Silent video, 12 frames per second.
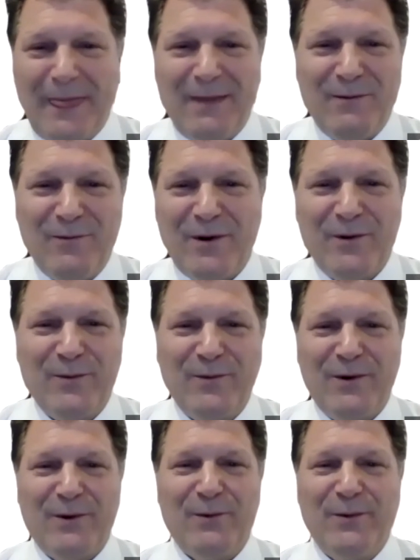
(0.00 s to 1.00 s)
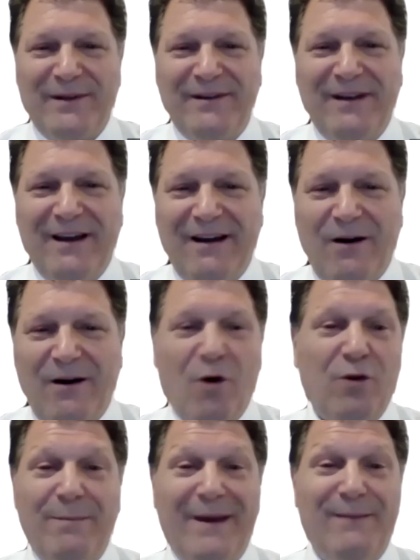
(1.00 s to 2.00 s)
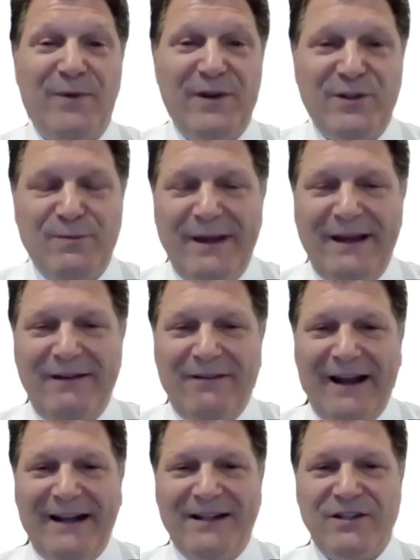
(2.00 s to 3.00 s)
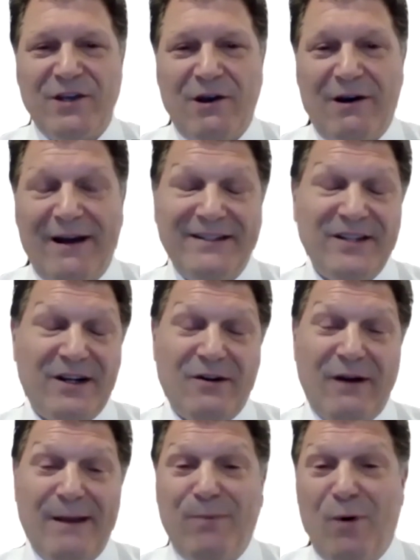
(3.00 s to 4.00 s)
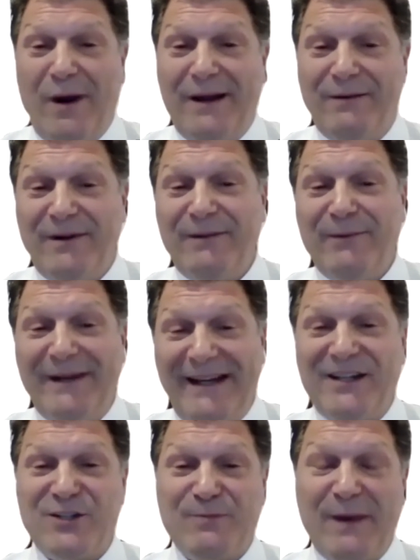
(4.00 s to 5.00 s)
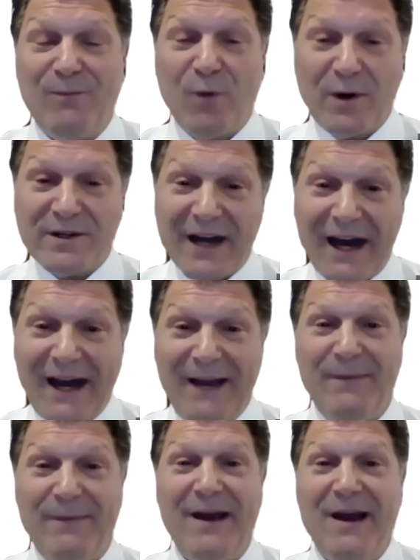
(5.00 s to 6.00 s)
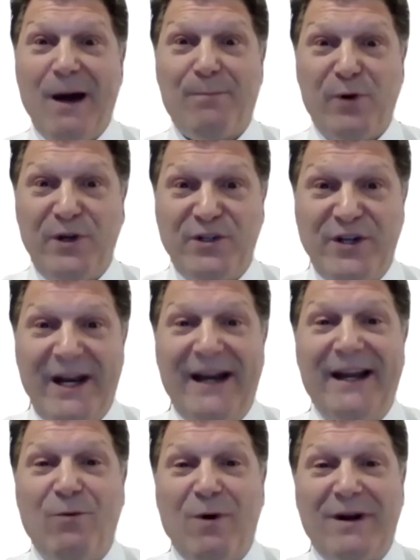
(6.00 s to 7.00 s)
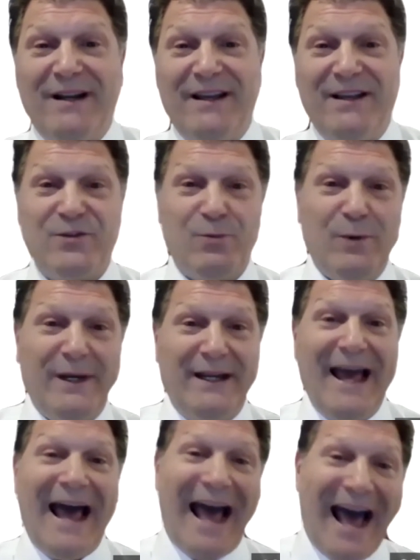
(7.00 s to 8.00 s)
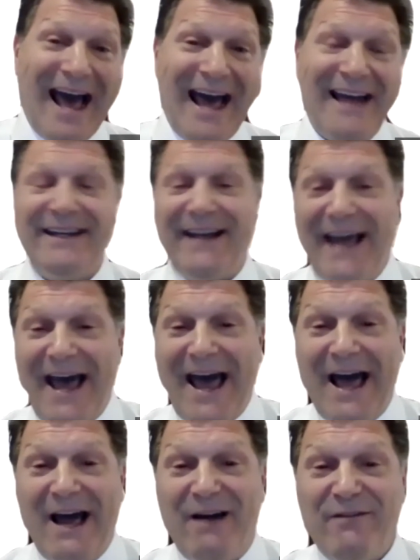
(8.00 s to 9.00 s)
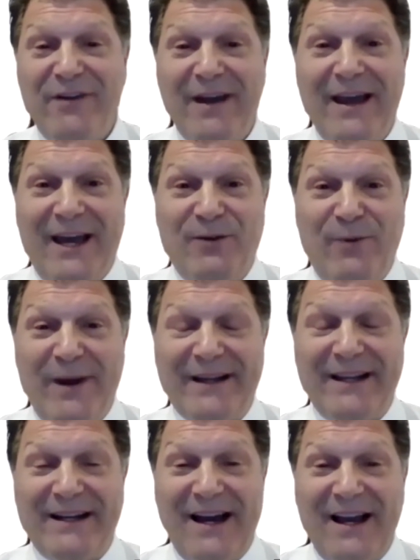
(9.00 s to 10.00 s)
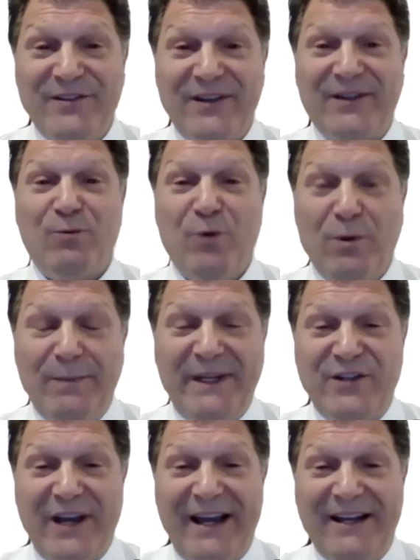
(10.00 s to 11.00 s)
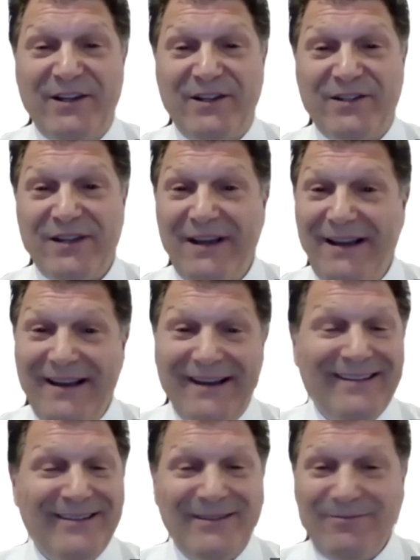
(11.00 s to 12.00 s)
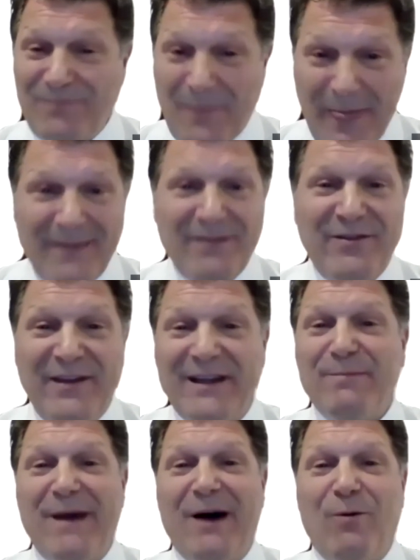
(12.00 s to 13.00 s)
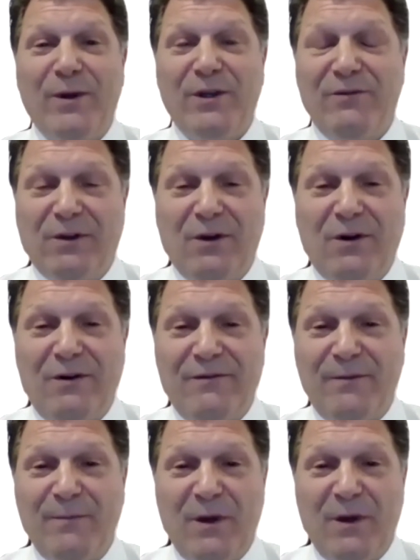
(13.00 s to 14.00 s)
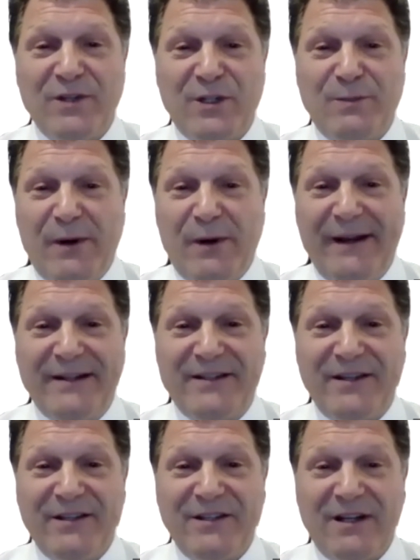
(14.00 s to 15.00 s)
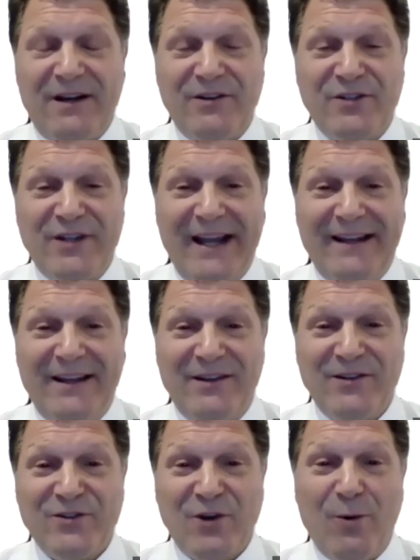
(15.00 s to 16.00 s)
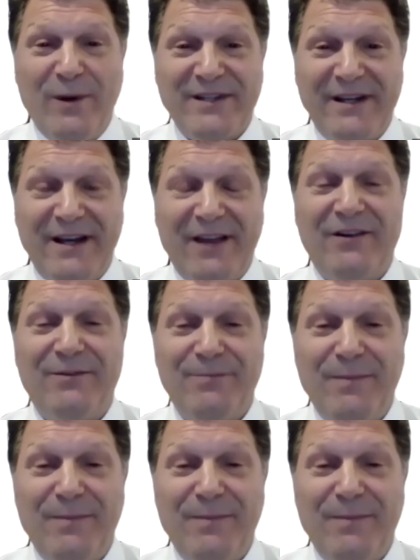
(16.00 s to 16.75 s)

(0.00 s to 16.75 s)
where would all the memories be, right? So it's a great point. We need to spend more time appreciating what it is we had and have, and recognize that there will be changes. Think about what you've learned from those experiences and understand that there's always another